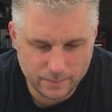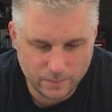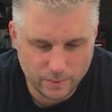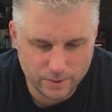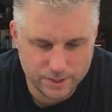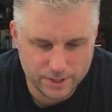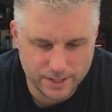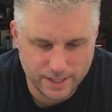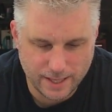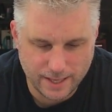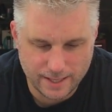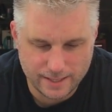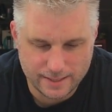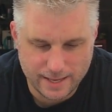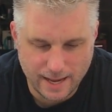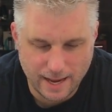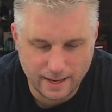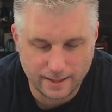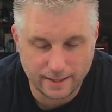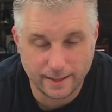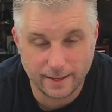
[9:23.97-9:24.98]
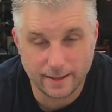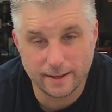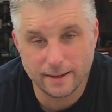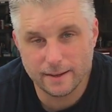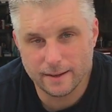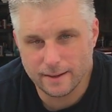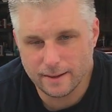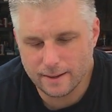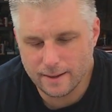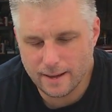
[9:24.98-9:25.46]
we'll see exactly
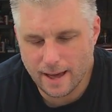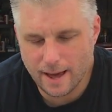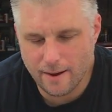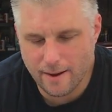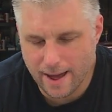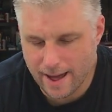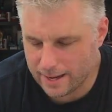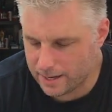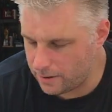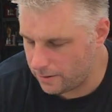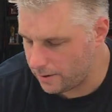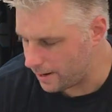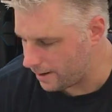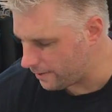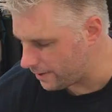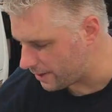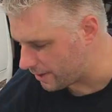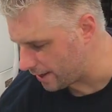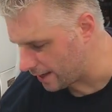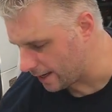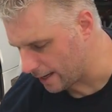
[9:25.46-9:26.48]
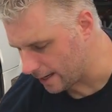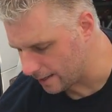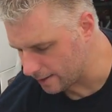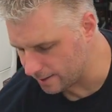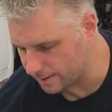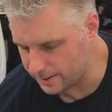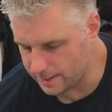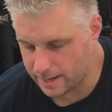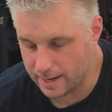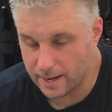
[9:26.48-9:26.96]
how accurate everything
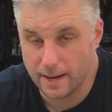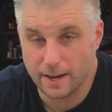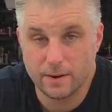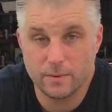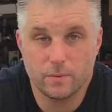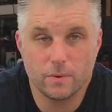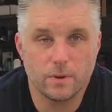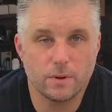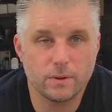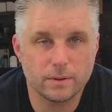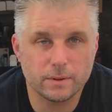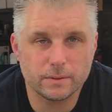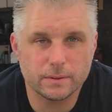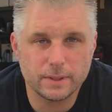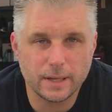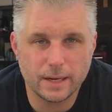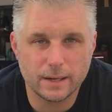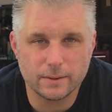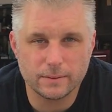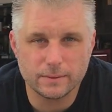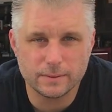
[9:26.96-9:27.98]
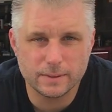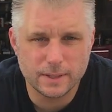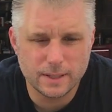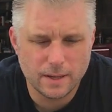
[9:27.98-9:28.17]
is, and we'll, you know,